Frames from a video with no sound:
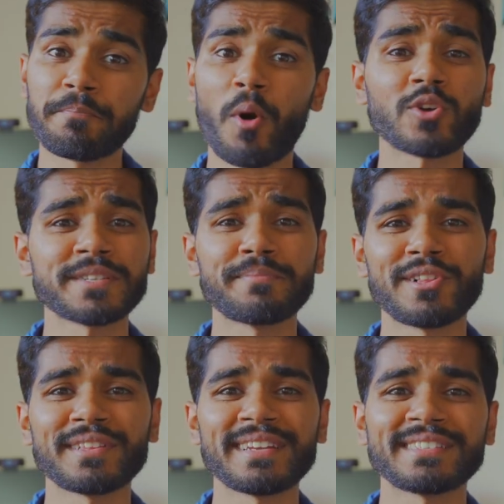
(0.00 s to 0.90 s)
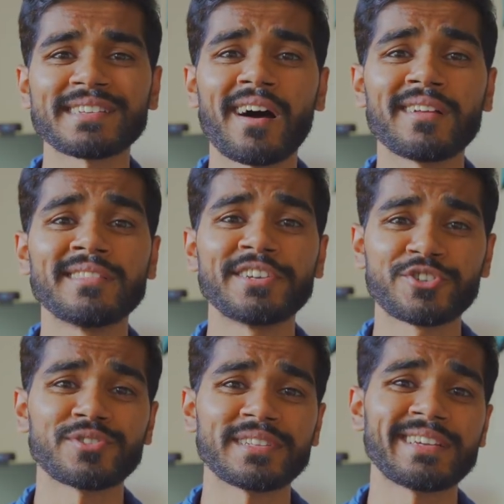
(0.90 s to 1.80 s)
possibilities are
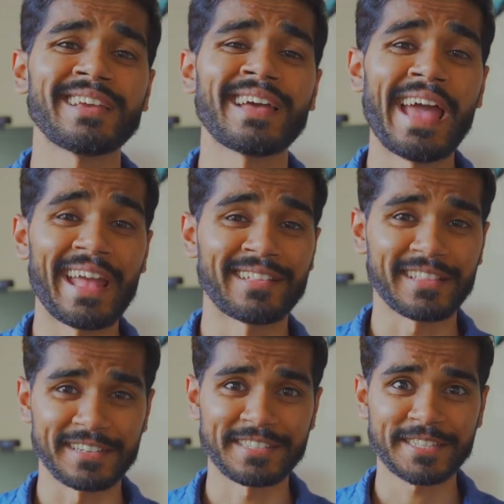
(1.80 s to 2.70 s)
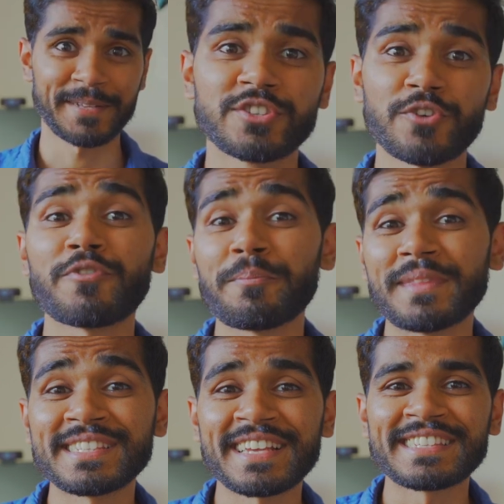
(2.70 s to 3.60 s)
literally endless. So from
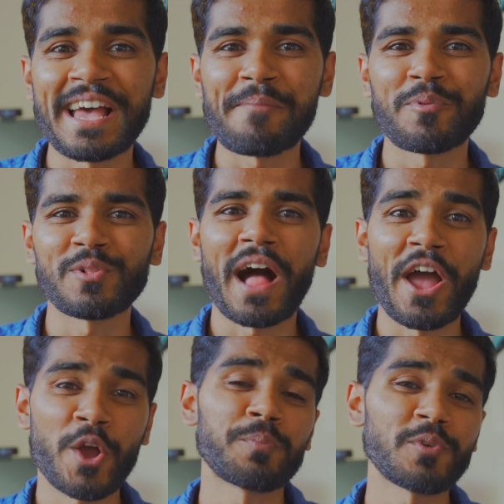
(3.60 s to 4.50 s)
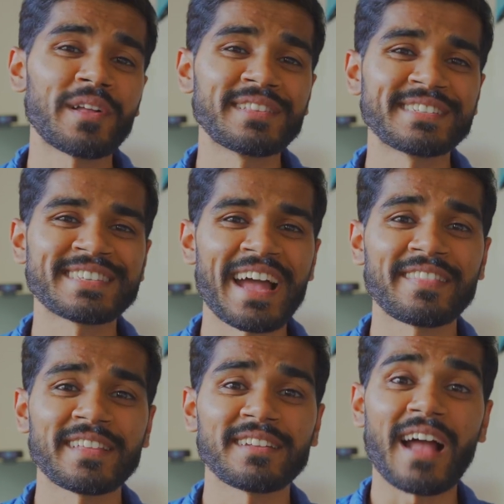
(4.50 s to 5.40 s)
this example, I hope you
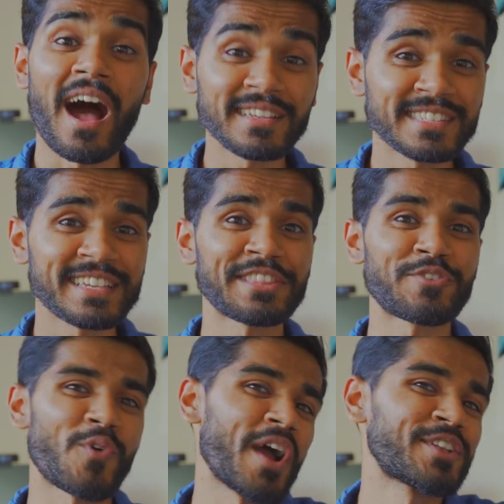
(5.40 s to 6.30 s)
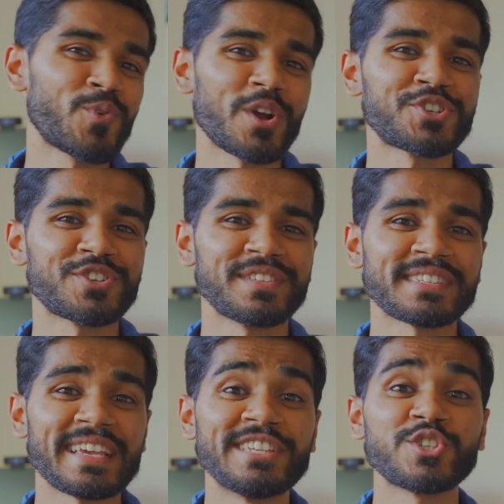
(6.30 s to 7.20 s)
understand that asking the right
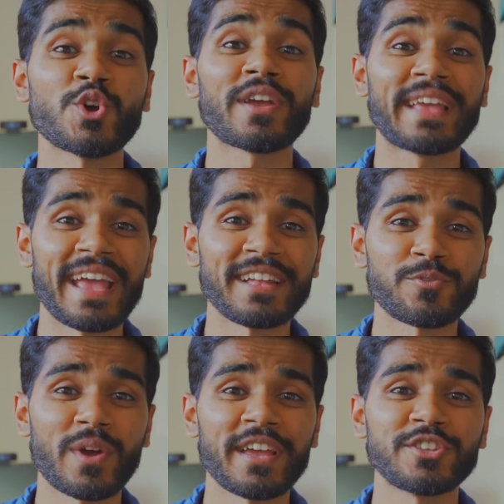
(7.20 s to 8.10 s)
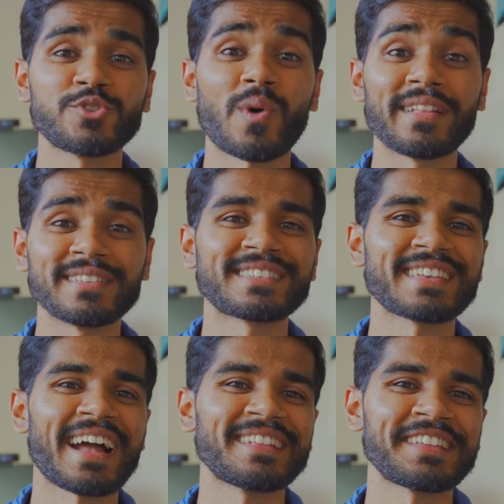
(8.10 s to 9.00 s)
questions is your gateway to
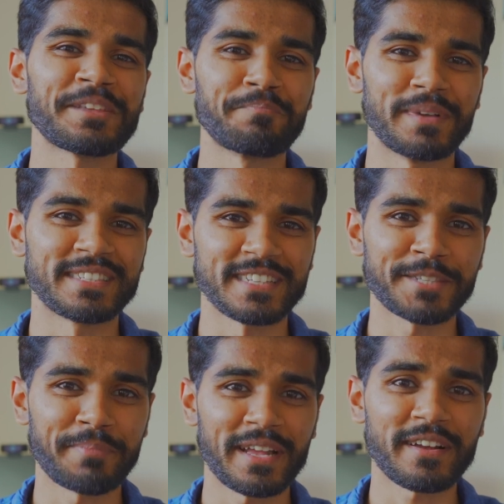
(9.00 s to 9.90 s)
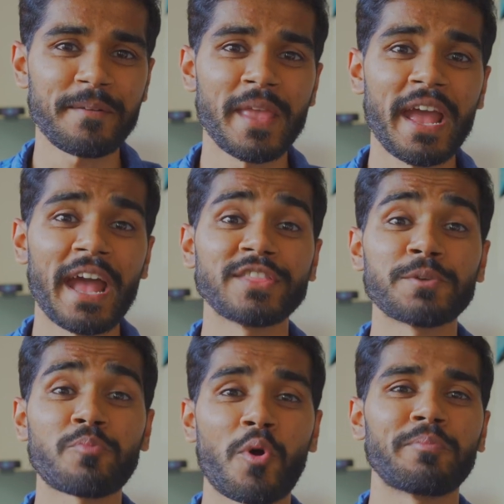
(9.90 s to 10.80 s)
understanding the business better and the
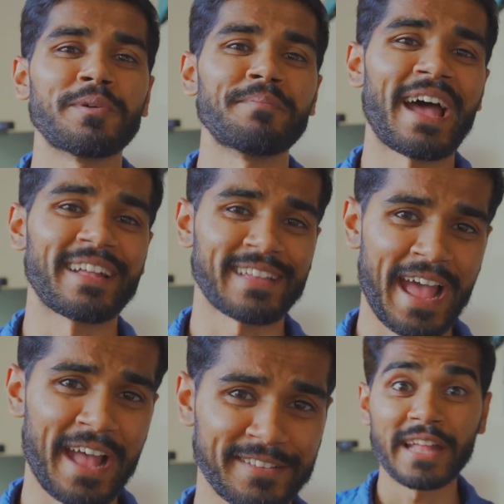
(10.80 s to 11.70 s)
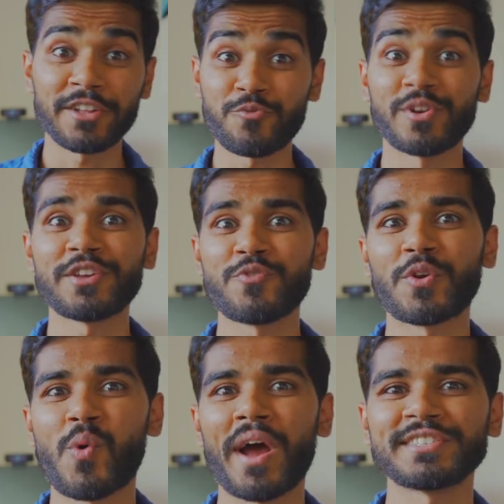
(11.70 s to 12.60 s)
problem at hand. And it really
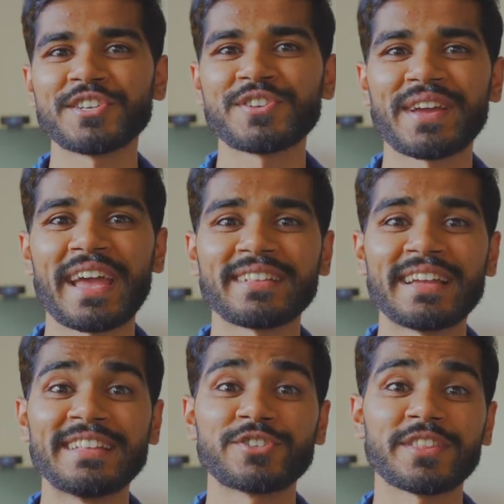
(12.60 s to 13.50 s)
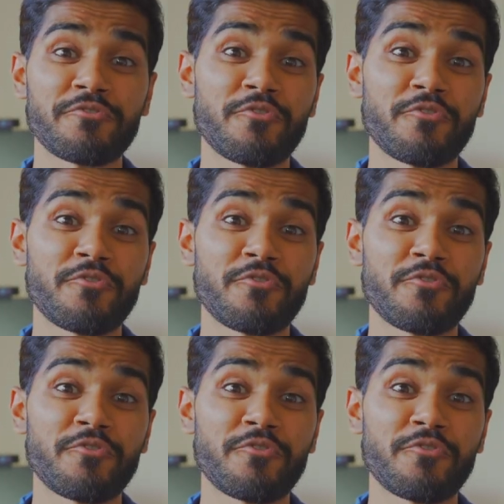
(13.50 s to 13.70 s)
requires you to get into the